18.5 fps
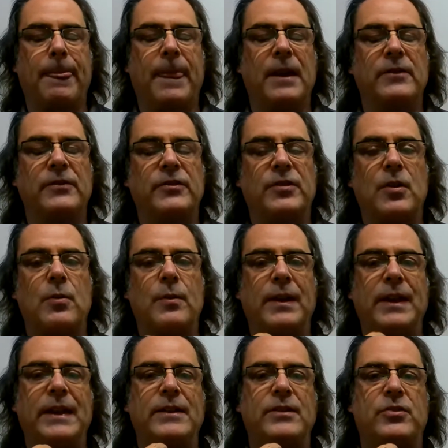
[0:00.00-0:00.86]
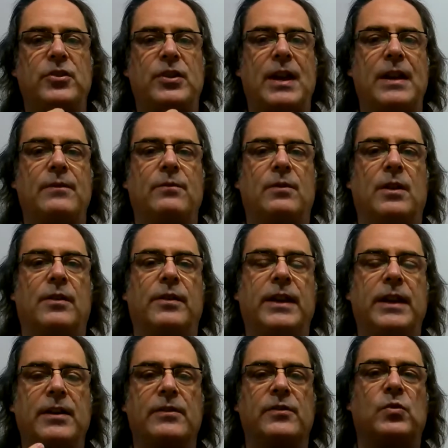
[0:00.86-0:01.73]
So in general,
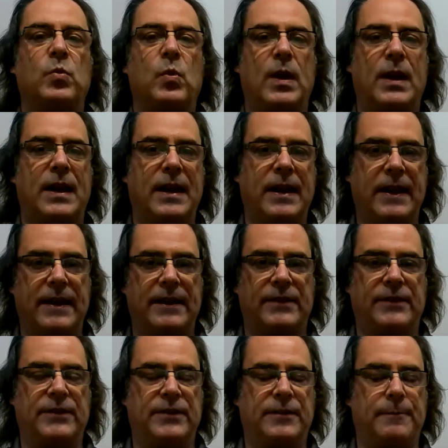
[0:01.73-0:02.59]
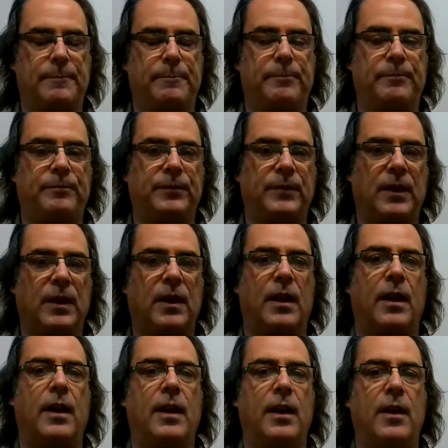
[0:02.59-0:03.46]
here's what it is.
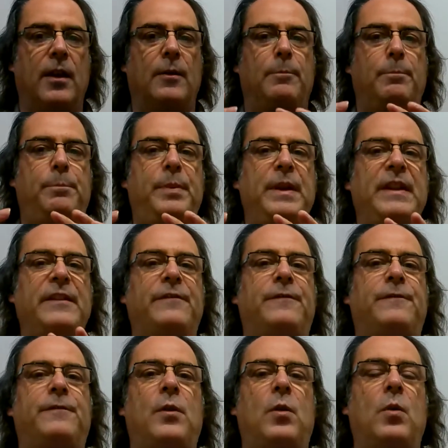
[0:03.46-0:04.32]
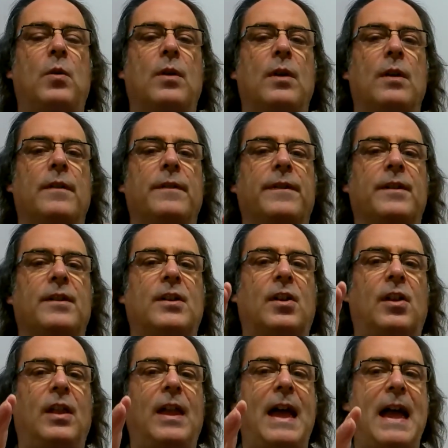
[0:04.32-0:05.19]
Before the
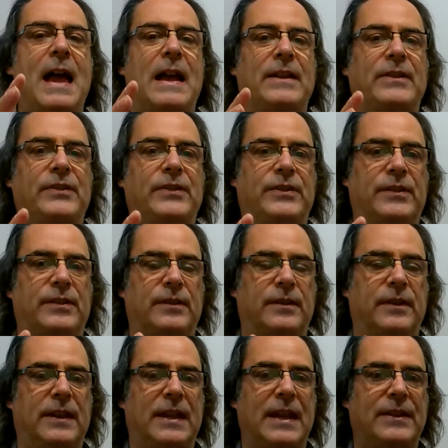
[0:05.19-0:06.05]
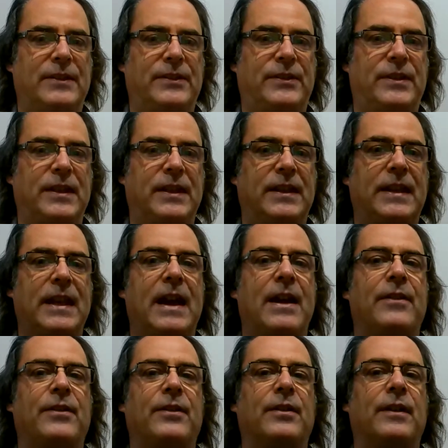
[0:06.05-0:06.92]
class gets
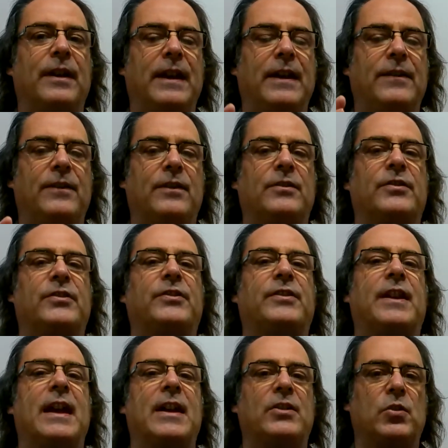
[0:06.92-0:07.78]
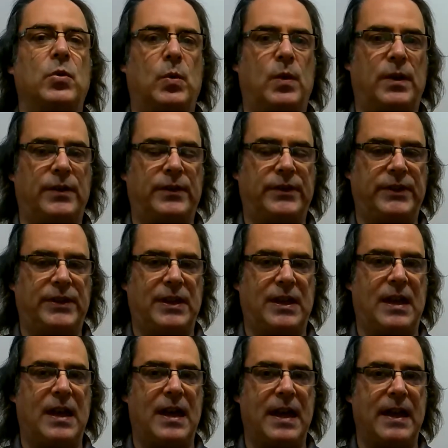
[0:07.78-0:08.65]
together in their scheduled
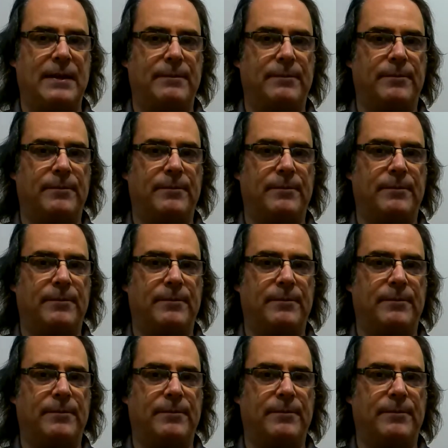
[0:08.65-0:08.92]
time,